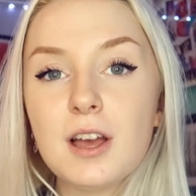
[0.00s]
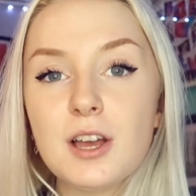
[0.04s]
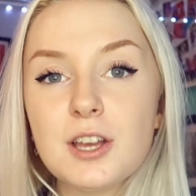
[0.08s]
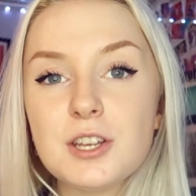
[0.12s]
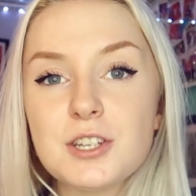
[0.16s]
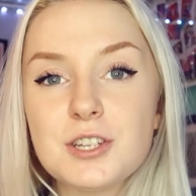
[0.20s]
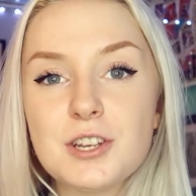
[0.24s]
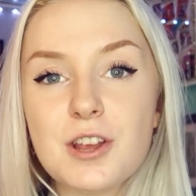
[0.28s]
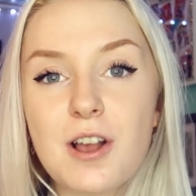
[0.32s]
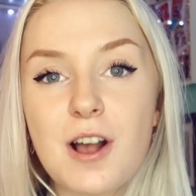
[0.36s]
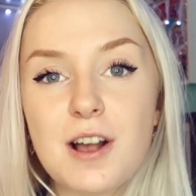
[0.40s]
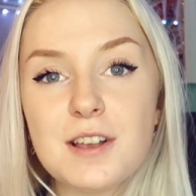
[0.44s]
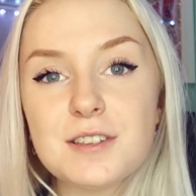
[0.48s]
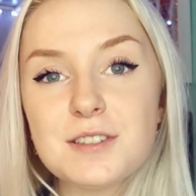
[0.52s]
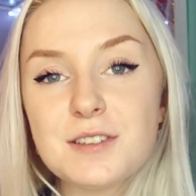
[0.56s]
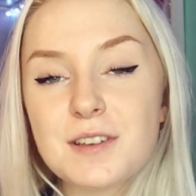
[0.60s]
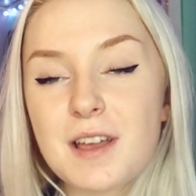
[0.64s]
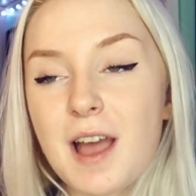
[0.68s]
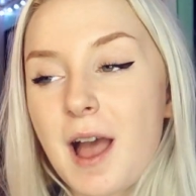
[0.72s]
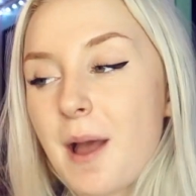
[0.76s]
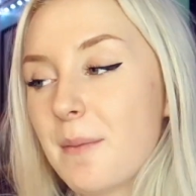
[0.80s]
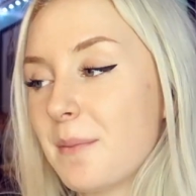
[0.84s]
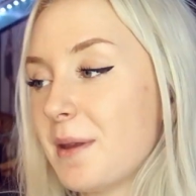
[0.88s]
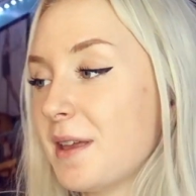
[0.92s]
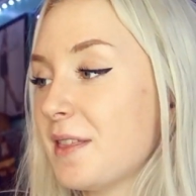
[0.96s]
She also
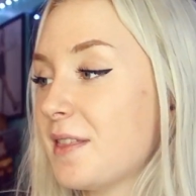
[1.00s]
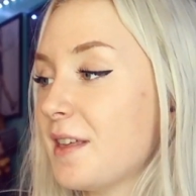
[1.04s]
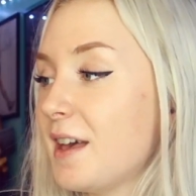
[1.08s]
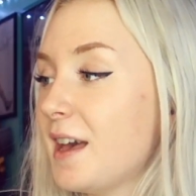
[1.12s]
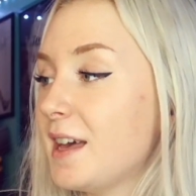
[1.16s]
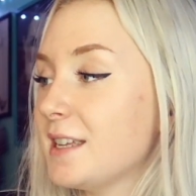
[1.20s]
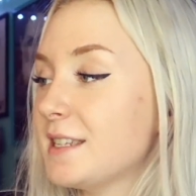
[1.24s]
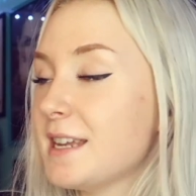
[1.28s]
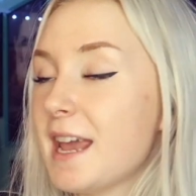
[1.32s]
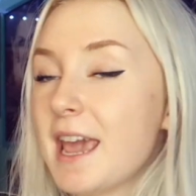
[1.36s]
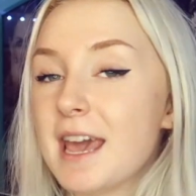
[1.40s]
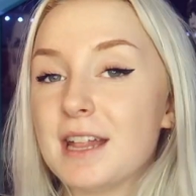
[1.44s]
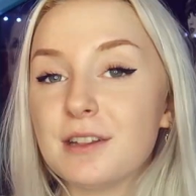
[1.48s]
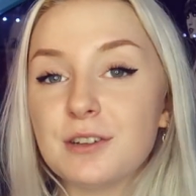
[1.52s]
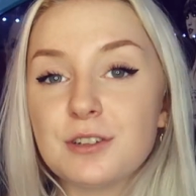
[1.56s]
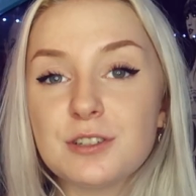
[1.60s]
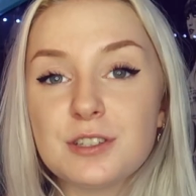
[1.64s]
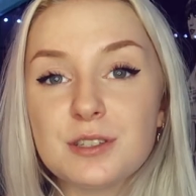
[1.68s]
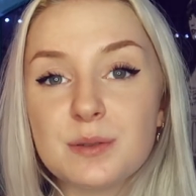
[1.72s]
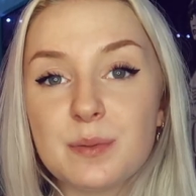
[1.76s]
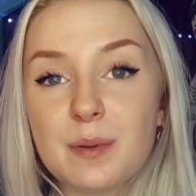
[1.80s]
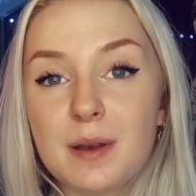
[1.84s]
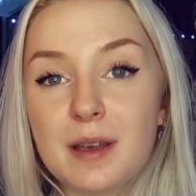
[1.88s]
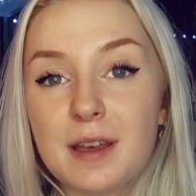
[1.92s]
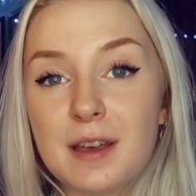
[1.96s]
got me the Taylor
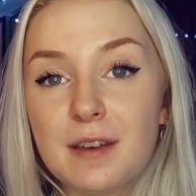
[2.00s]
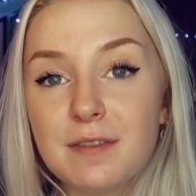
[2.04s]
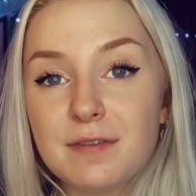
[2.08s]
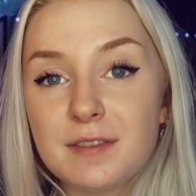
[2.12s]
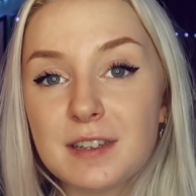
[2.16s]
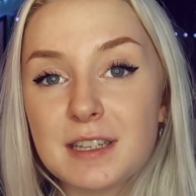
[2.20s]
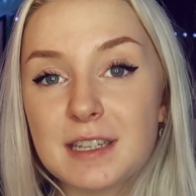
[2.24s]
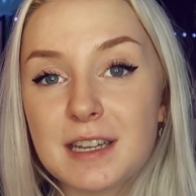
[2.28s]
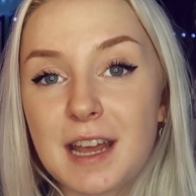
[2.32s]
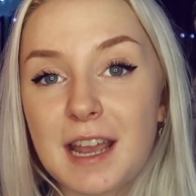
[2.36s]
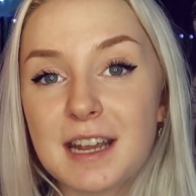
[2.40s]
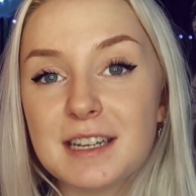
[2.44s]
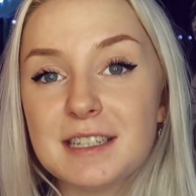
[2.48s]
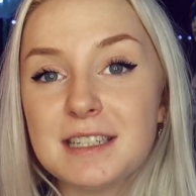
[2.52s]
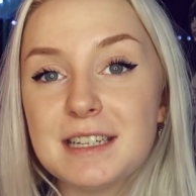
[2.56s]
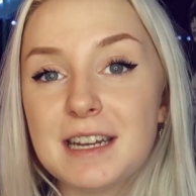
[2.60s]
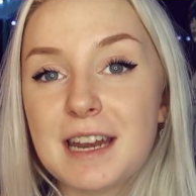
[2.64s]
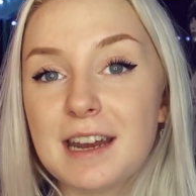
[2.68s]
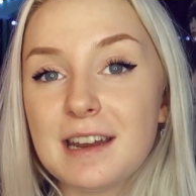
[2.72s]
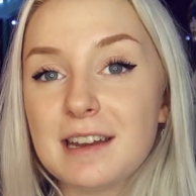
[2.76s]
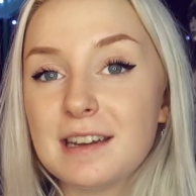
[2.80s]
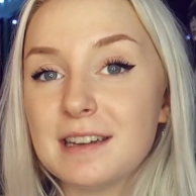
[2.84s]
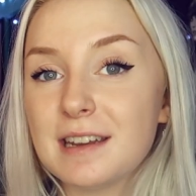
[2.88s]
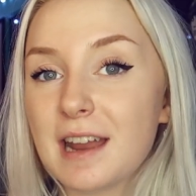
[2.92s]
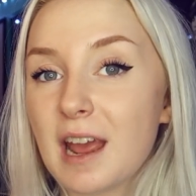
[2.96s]
Swift
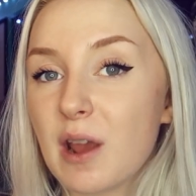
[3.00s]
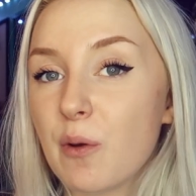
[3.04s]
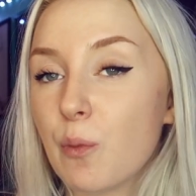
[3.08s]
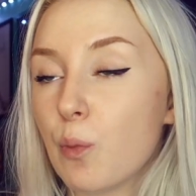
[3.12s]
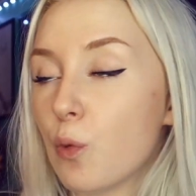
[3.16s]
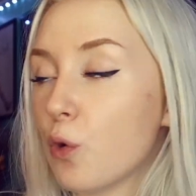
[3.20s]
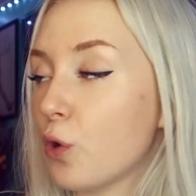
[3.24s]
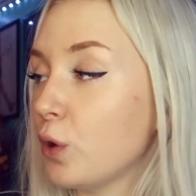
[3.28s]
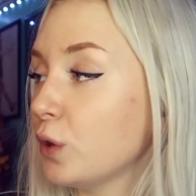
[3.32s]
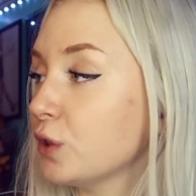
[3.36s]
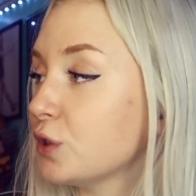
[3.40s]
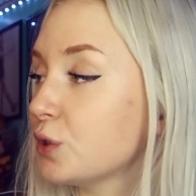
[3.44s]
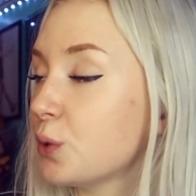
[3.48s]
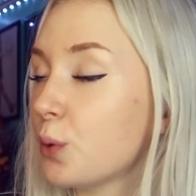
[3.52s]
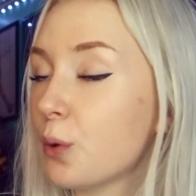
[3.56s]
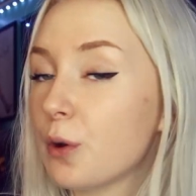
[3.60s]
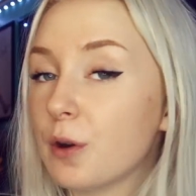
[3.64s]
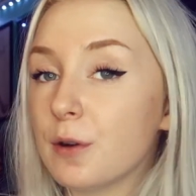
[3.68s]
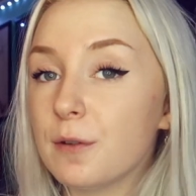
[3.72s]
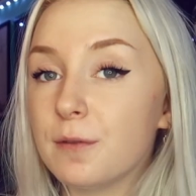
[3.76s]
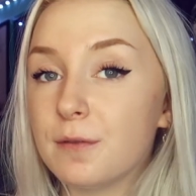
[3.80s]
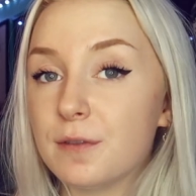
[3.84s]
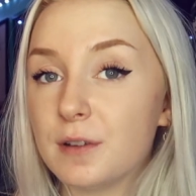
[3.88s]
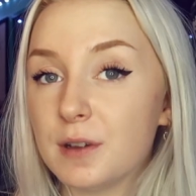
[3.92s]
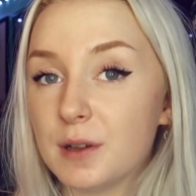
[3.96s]
1989 World
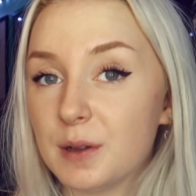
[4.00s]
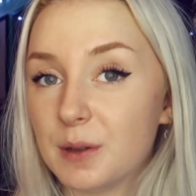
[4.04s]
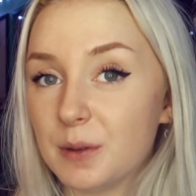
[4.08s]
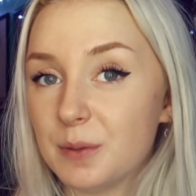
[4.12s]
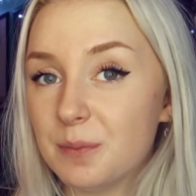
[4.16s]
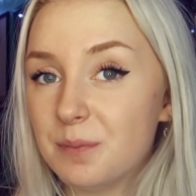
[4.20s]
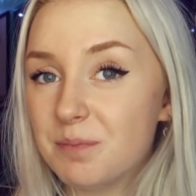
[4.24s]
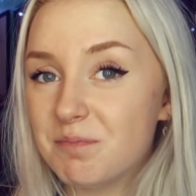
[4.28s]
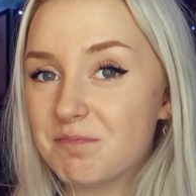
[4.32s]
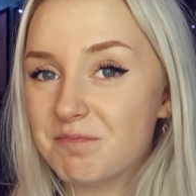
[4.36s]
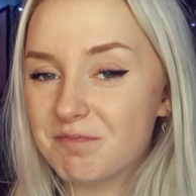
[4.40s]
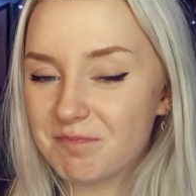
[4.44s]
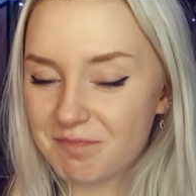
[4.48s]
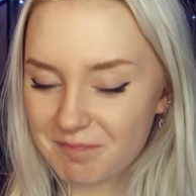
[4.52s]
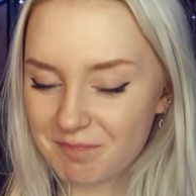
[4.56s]
Tour film.